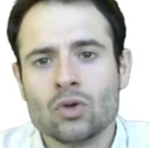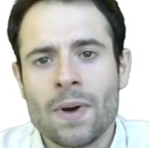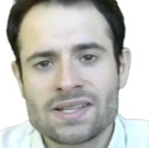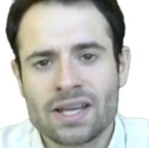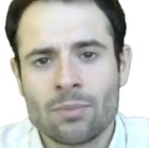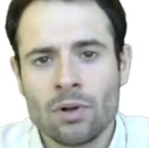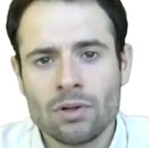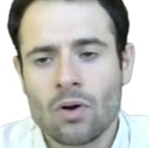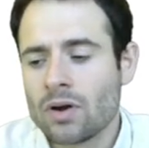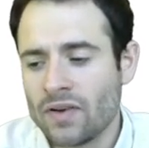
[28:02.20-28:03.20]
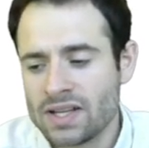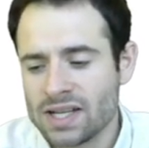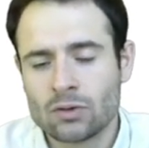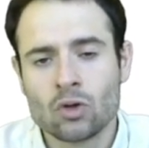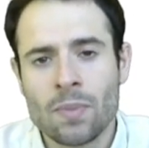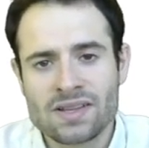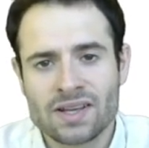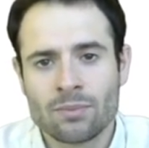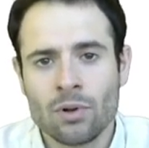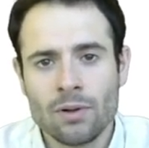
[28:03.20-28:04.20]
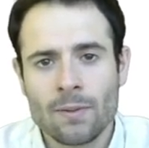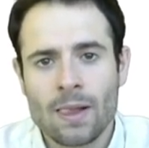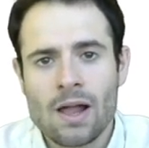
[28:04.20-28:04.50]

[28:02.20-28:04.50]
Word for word: basketball or if I decide to do basketball